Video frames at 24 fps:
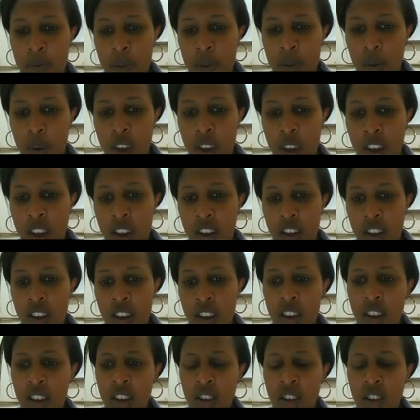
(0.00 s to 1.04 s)
where
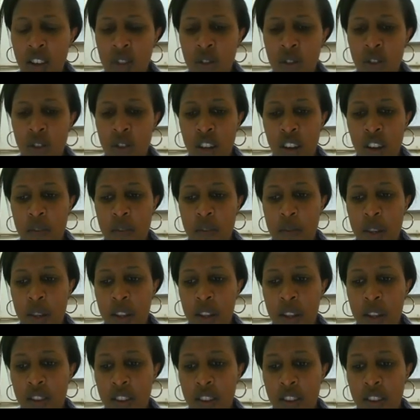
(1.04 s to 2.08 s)
you don't have
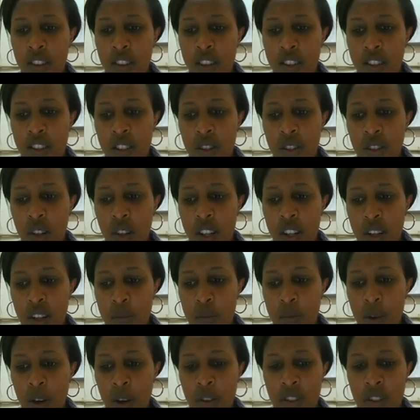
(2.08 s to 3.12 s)
many of the things that you learn
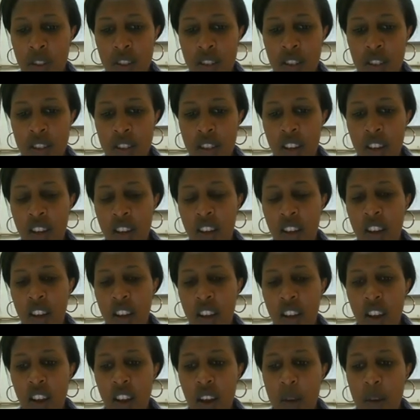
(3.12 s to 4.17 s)
about, it's a
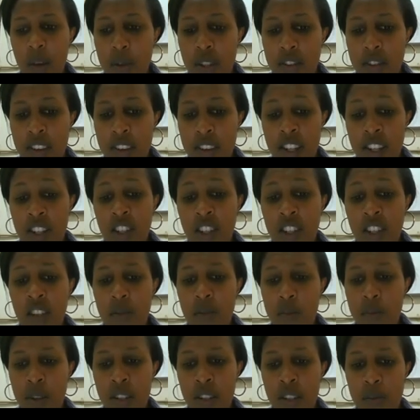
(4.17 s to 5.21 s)
bit of an
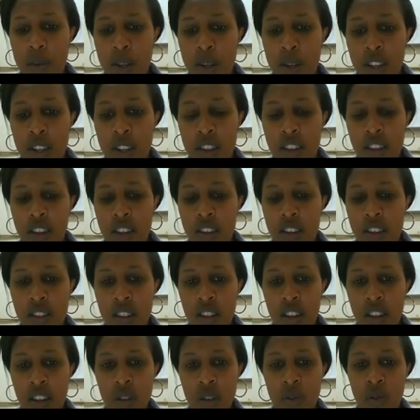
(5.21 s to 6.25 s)
adjustment, but I think it's
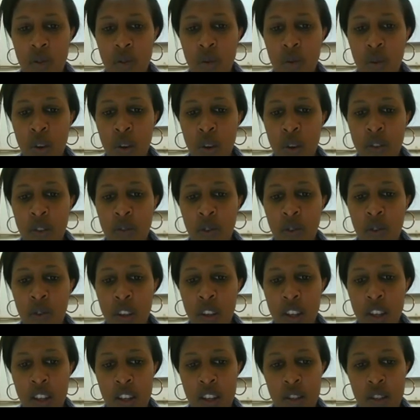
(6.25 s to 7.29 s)
a good way of
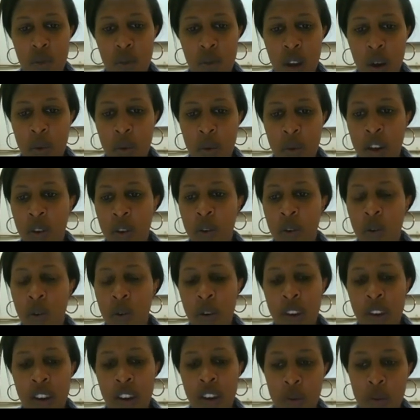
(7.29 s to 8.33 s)
looking at where we are
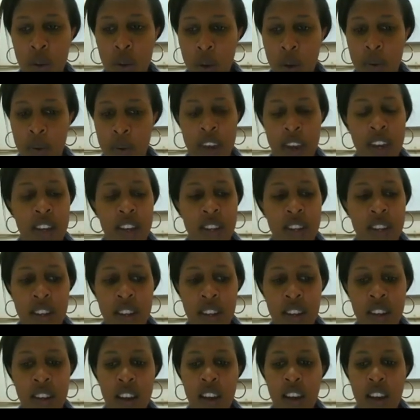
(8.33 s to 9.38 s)
going and where we are
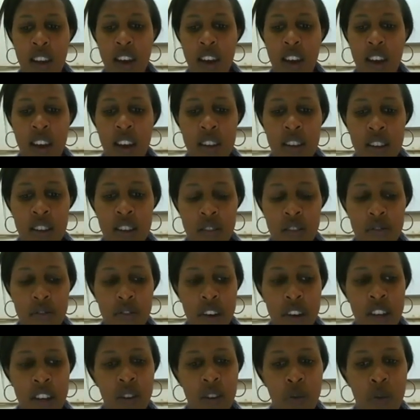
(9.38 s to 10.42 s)
heading, and
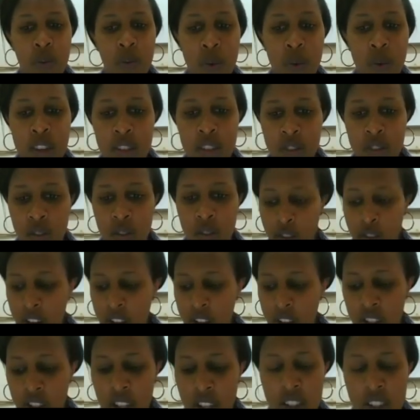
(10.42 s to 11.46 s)
finding ways of
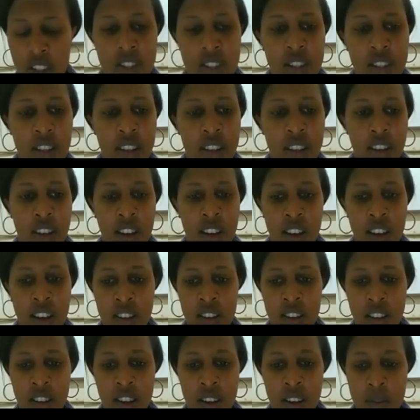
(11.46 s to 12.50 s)
adjusting and